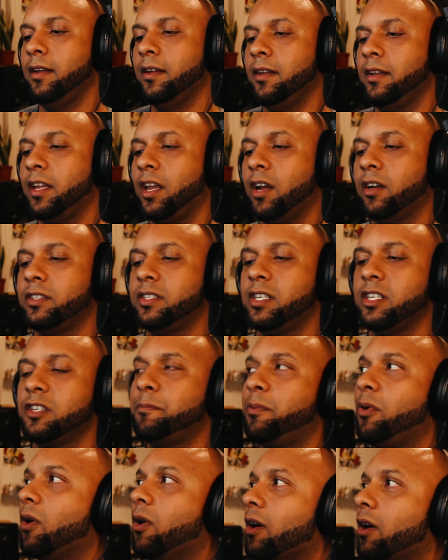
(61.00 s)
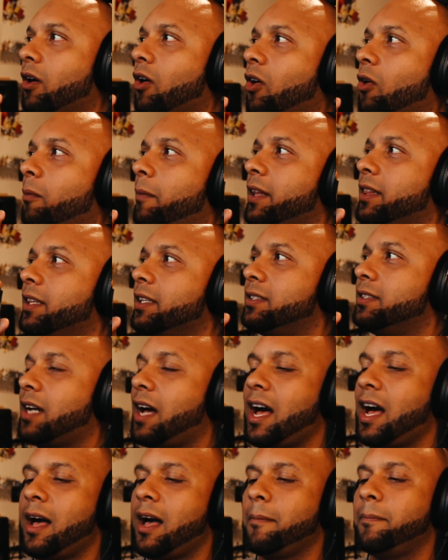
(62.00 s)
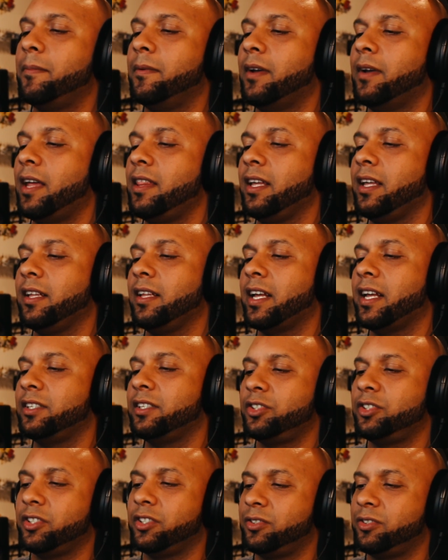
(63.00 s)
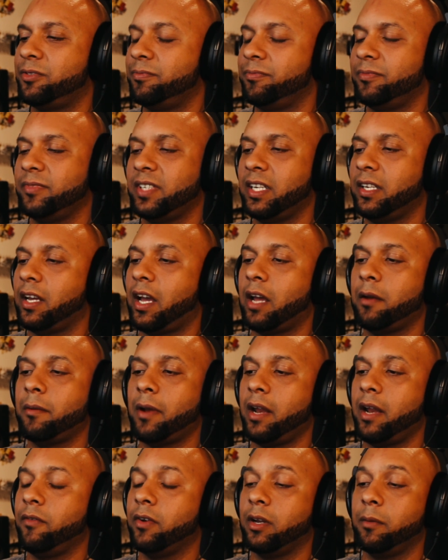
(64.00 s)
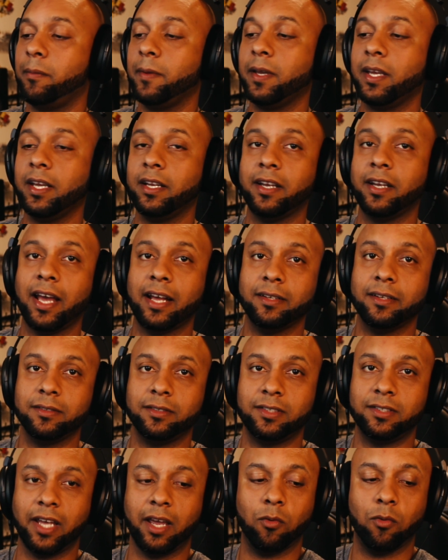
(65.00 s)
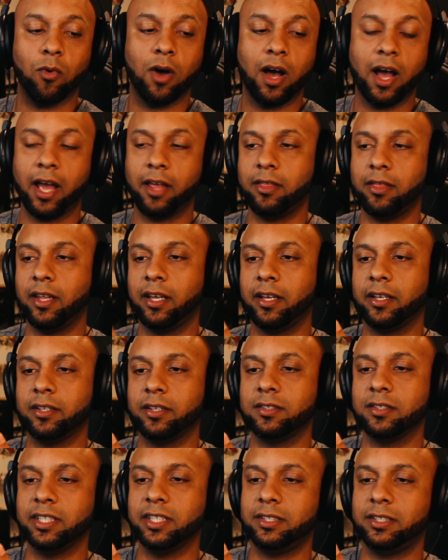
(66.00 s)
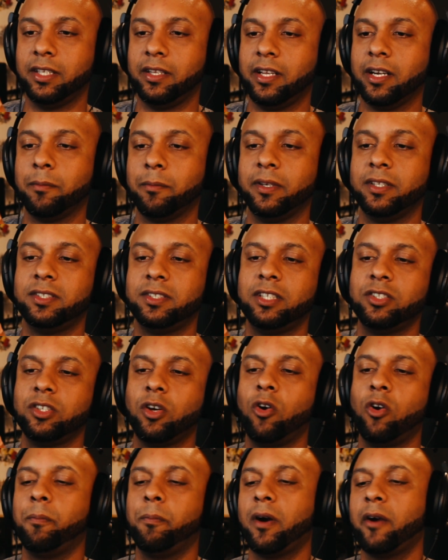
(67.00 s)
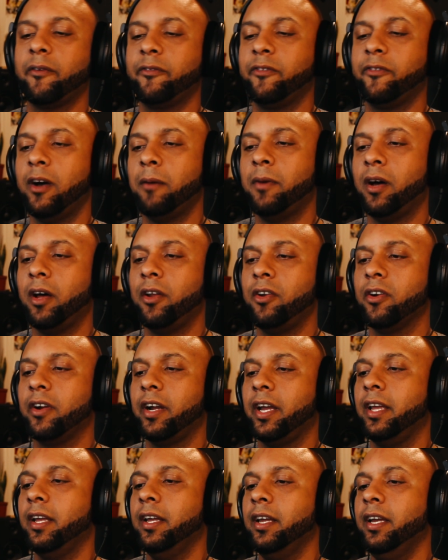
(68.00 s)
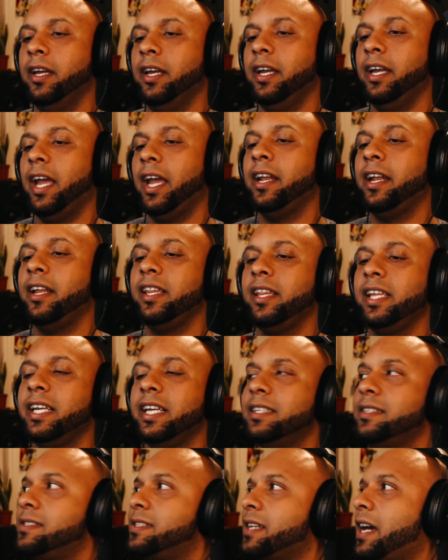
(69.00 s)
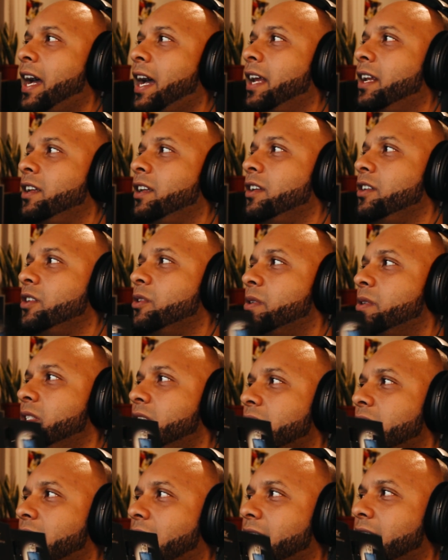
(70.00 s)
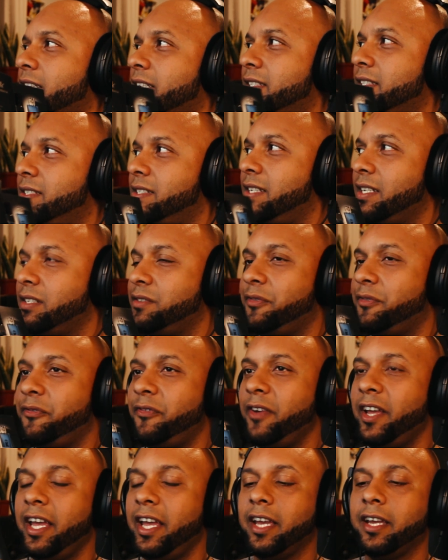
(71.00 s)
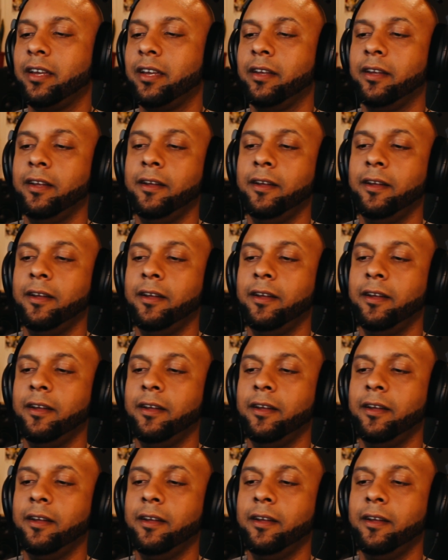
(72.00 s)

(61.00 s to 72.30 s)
You know, it says Pour Homme at the top. I think that's just, I'm not even going to begin to say why I think it's listed there, but it says Eau de Parfum under it. And in the inside, you see that it says Fig.